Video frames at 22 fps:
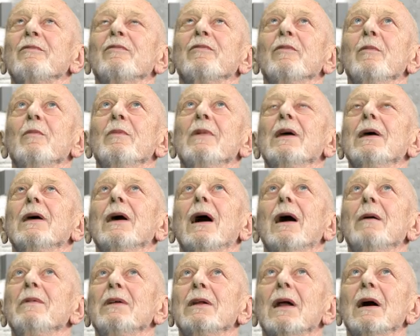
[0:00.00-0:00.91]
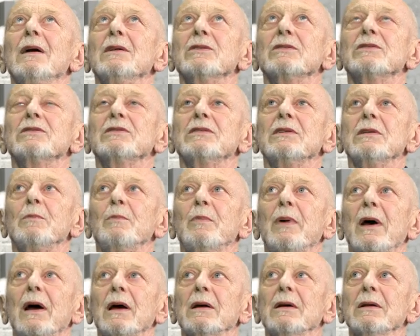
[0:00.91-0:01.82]
for me, I mean, I just sit
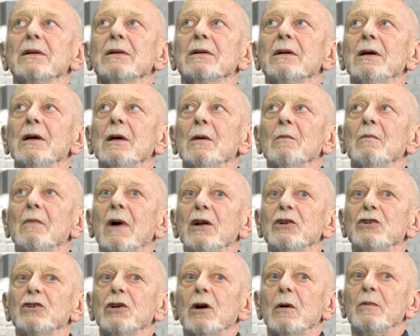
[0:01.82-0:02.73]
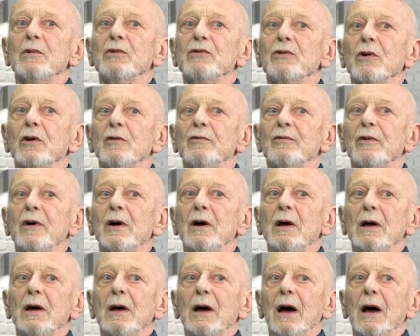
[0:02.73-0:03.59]
back and my job is over,